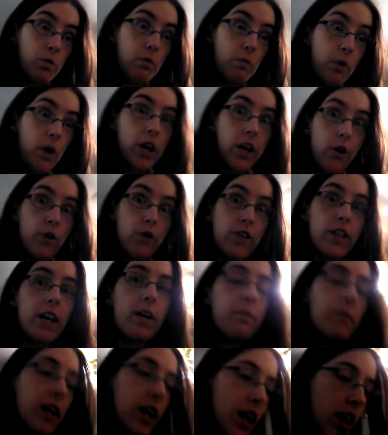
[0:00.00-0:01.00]
probably heard
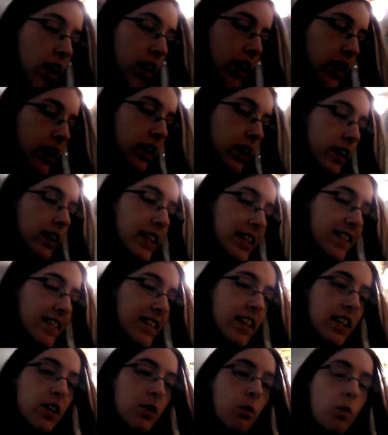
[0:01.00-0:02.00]
that. Uh, it's
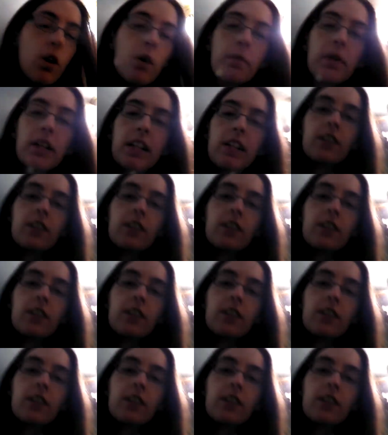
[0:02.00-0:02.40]
getting warm in